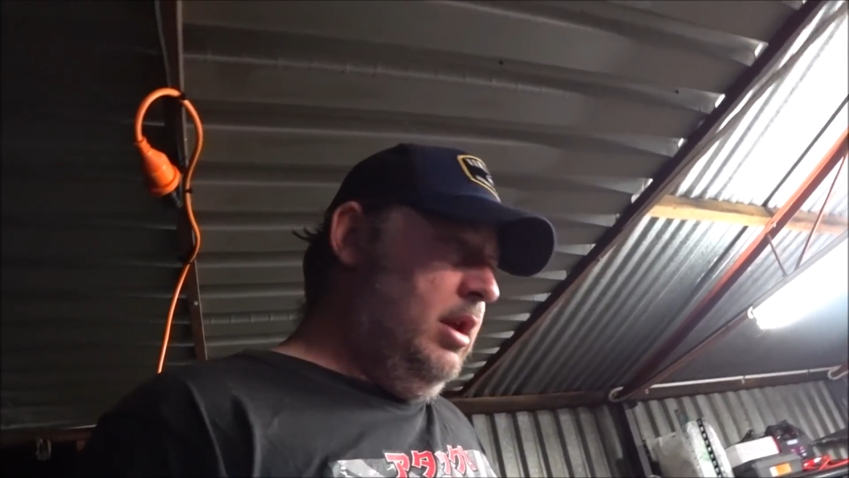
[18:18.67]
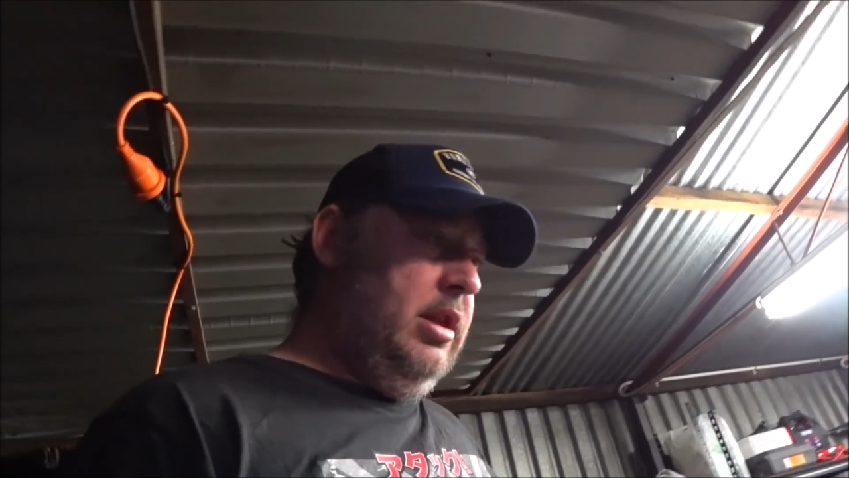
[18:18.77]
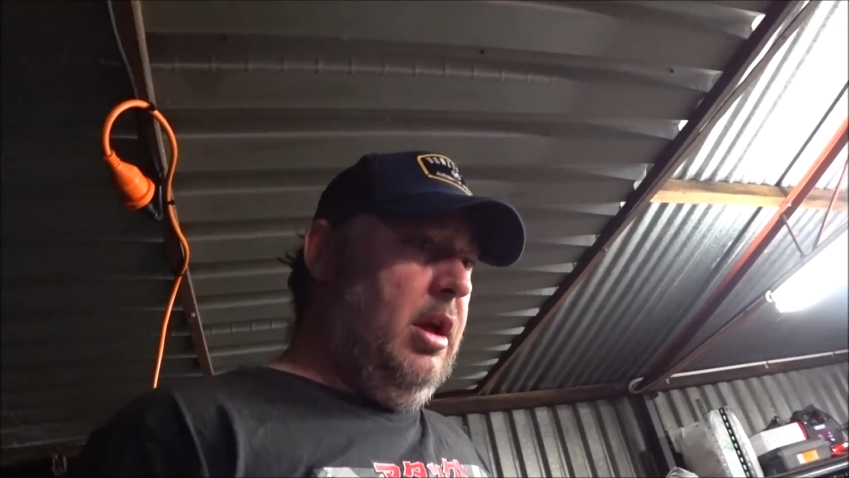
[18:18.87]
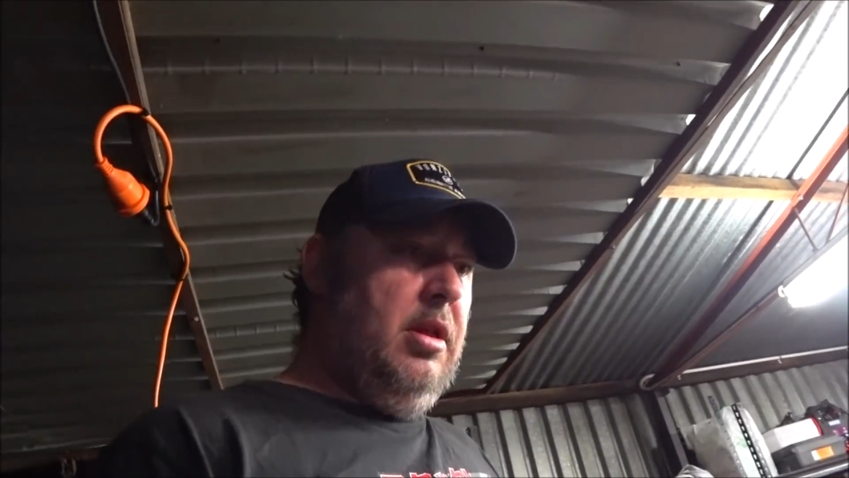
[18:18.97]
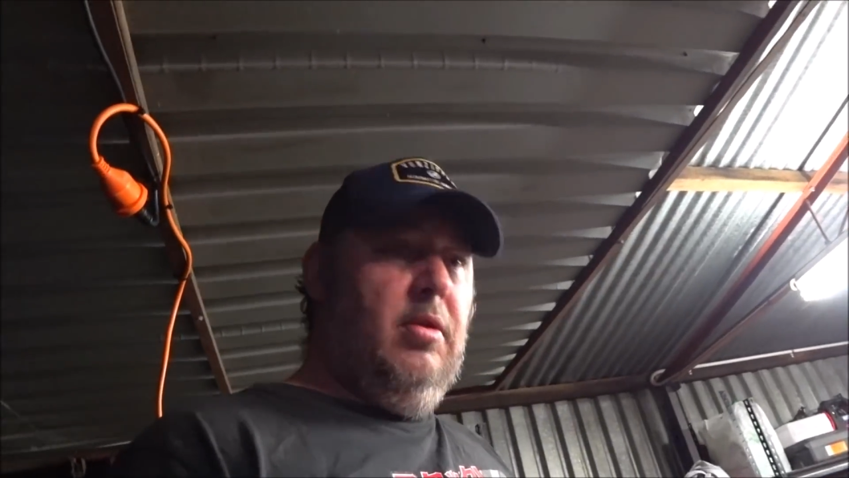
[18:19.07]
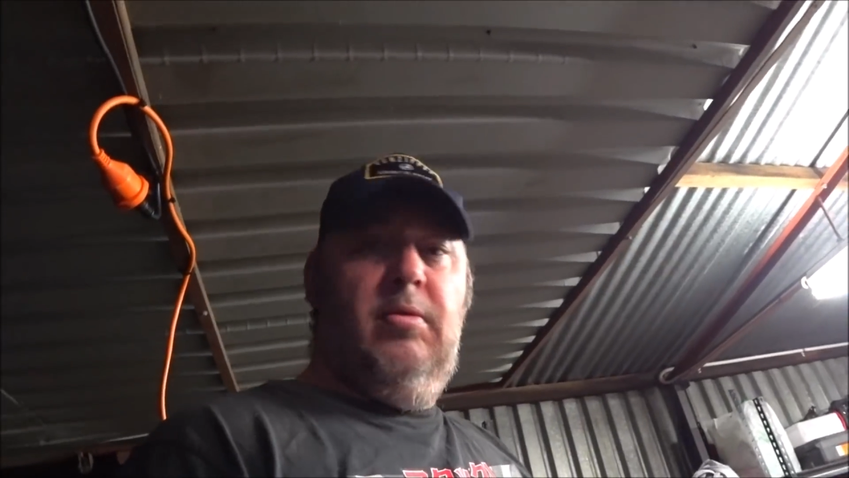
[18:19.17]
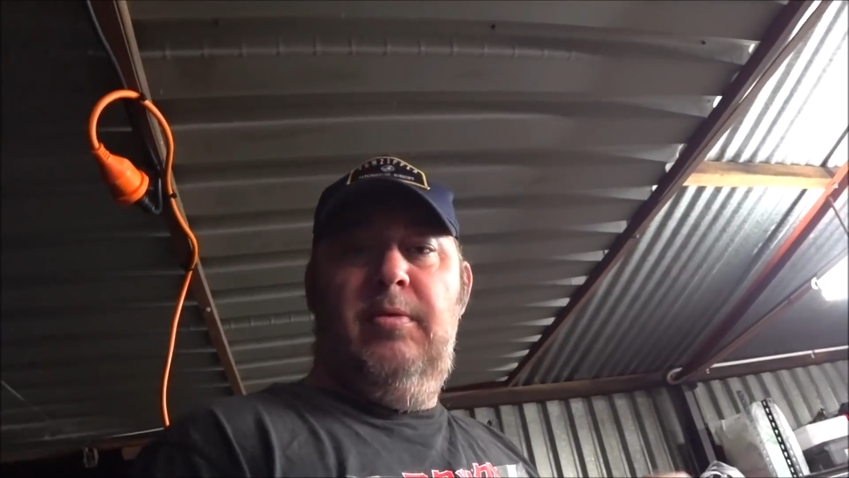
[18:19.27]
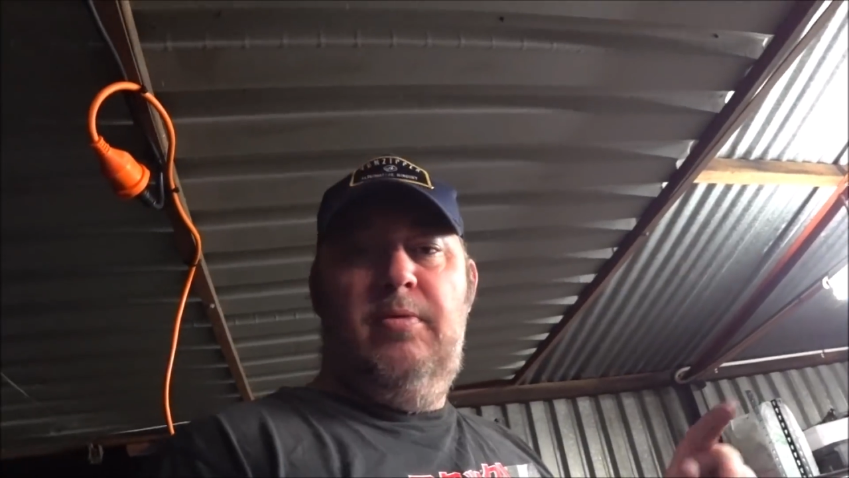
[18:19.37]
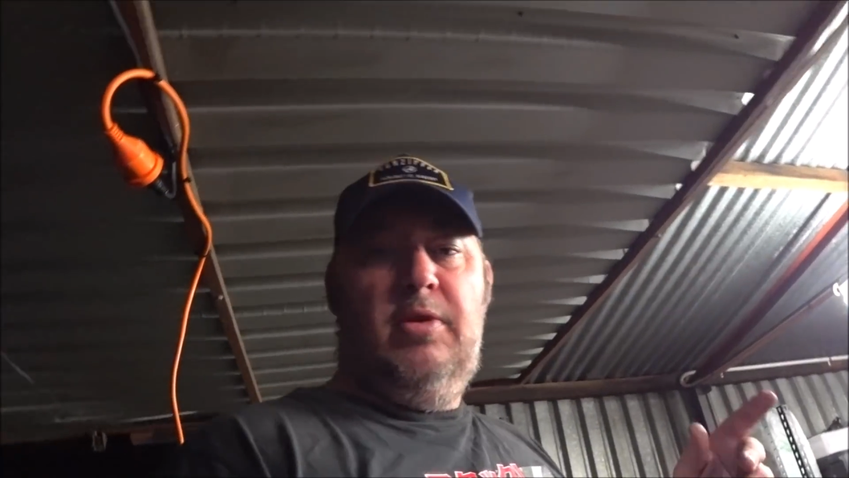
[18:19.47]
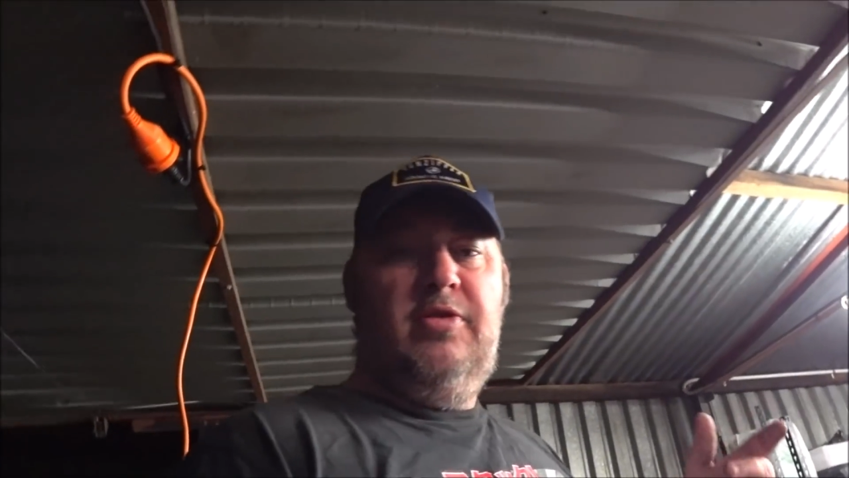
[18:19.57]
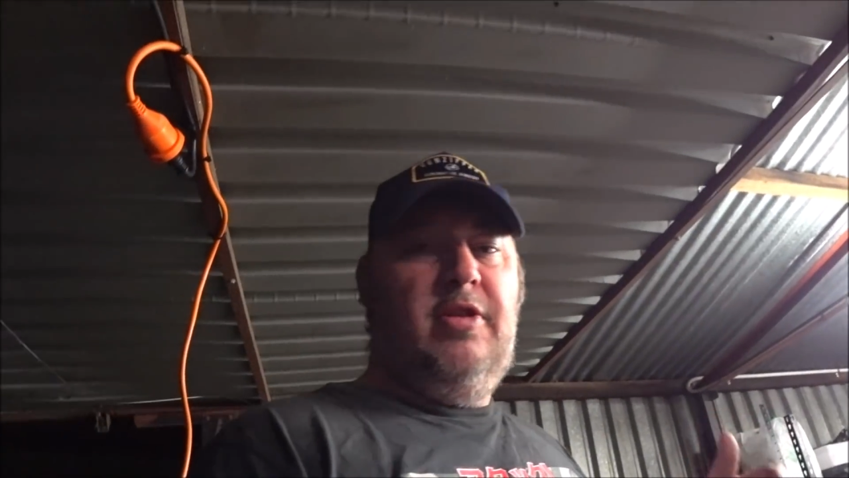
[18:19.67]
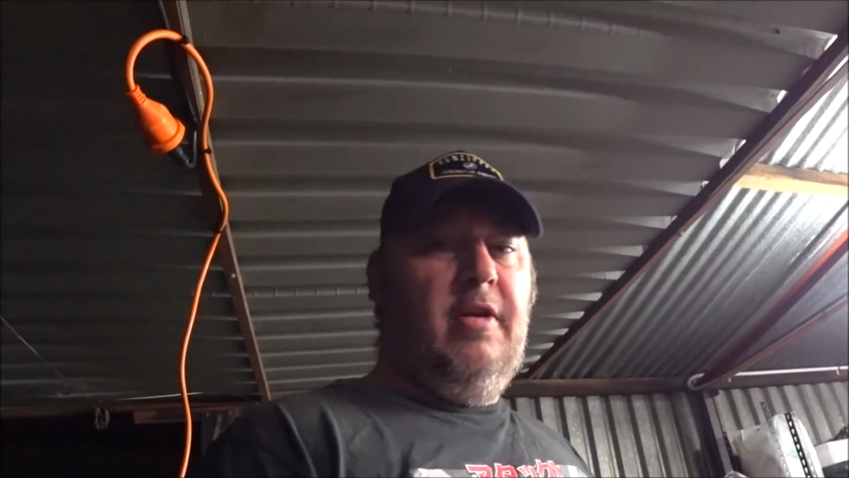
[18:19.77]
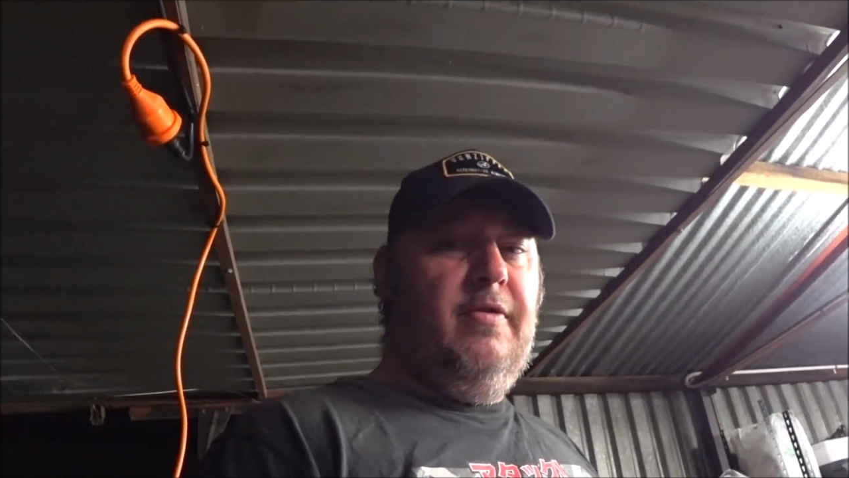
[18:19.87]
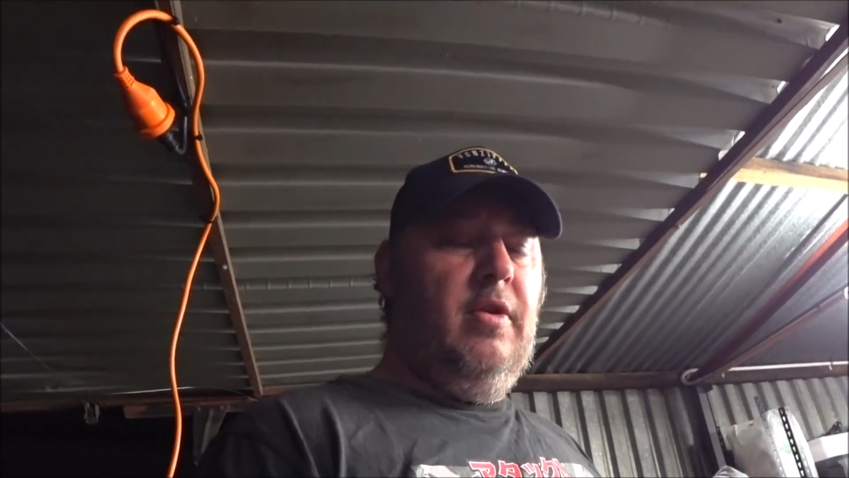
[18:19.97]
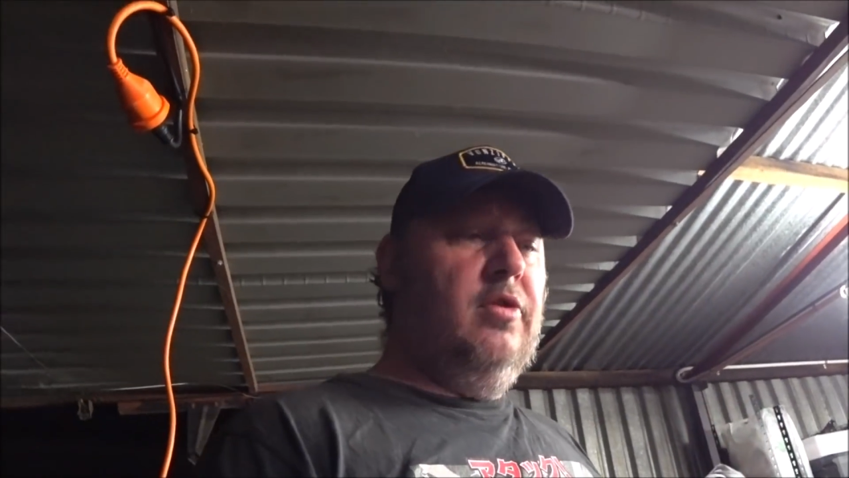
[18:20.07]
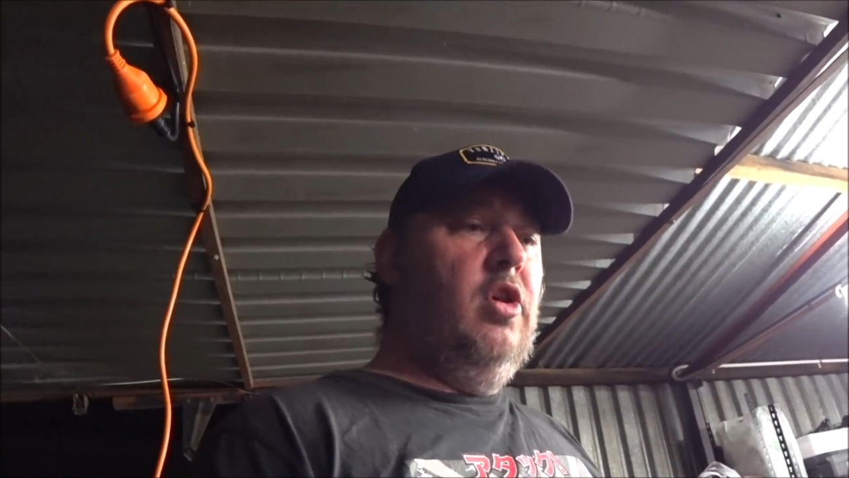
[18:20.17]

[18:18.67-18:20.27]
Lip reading: Those who've watched the channel for a long